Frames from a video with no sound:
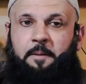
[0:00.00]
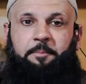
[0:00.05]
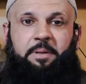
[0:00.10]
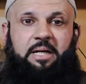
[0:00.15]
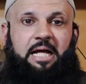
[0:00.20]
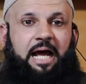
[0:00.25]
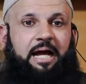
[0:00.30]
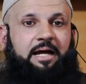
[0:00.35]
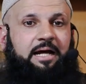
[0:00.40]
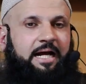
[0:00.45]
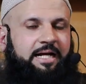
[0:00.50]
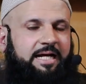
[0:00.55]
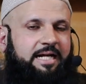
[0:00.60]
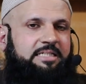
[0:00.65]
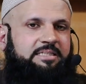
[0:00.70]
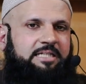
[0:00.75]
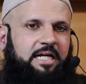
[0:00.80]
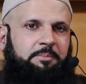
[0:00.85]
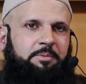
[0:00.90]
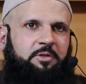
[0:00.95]
But I, I get
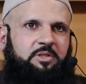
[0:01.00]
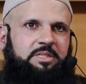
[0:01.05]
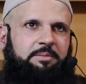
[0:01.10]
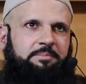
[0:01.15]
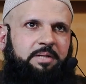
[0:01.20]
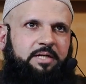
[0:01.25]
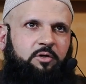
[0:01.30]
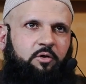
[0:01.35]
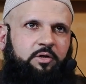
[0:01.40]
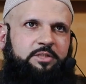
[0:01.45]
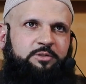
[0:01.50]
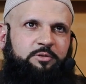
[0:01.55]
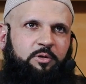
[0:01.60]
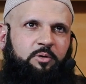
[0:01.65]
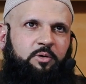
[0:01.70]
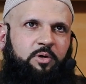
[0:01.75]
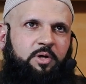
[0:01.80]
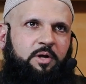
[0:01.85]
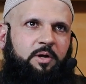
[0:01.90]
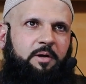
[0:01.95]
excited because I'm like, okay,
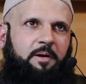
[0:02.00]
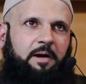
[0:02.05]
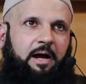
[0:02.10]
so